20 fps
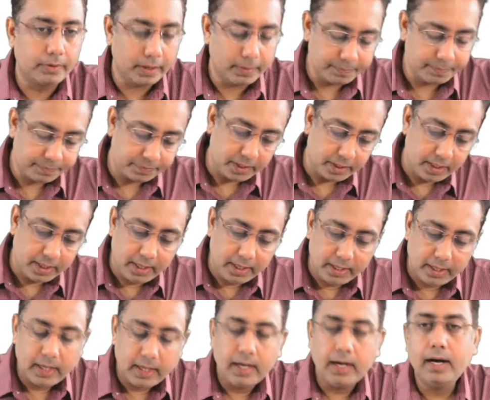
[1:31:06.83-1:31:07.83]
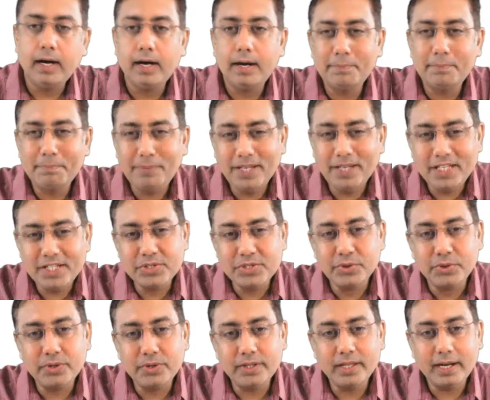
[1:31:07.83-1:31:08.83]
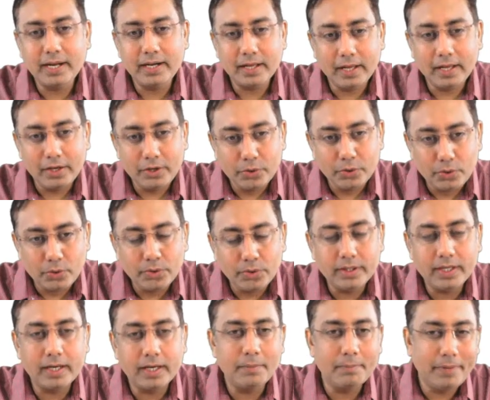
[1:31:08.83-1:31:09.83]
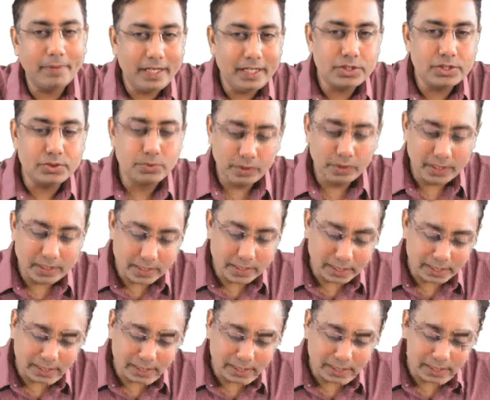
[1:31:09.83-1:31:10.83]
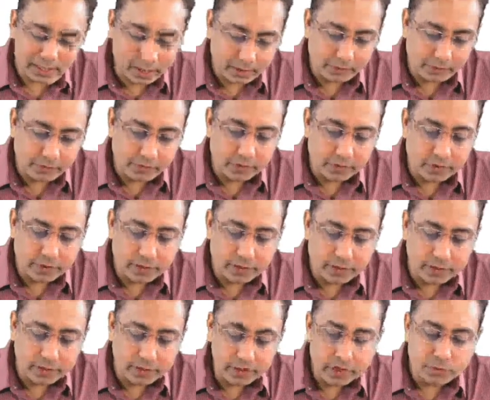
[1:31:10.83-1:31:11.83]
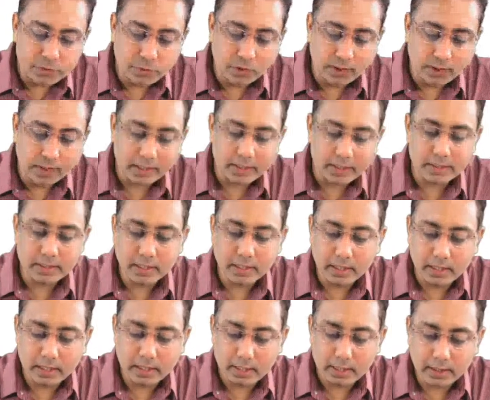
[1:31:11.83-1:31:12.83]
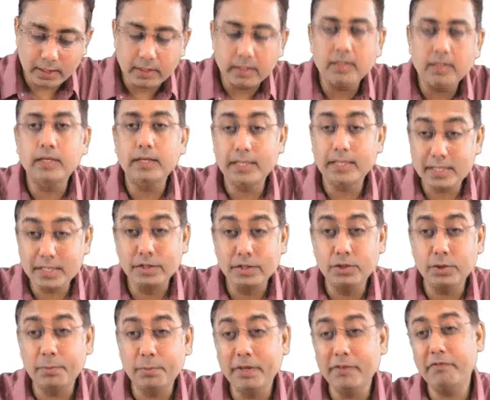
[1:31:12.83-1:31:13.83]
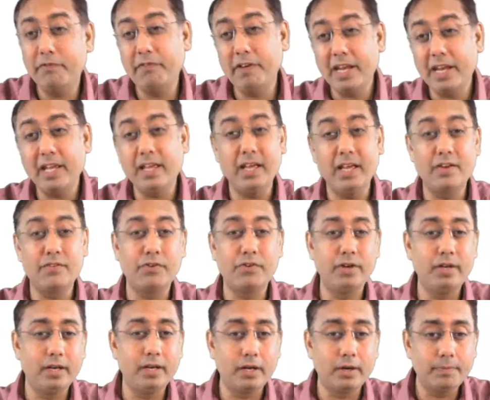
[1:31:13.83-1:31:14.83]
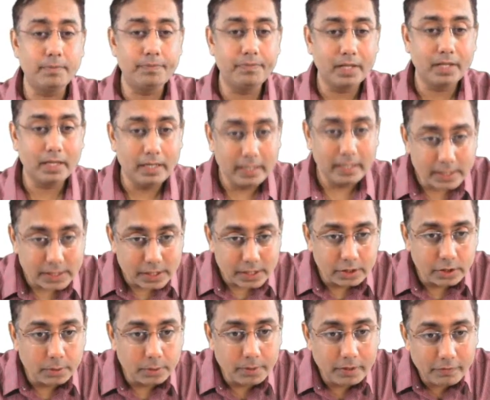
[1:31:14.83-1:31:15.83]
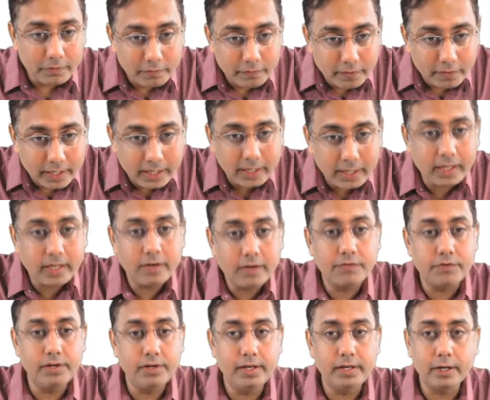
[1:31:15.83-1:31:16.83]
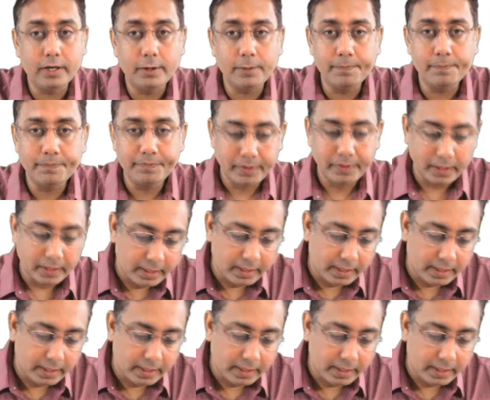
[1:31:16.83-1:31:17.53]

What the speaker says: Okay. Please note that I know that many students are getting confused. This is what is the, listen to me very carefully now. Listen to me very carefully now.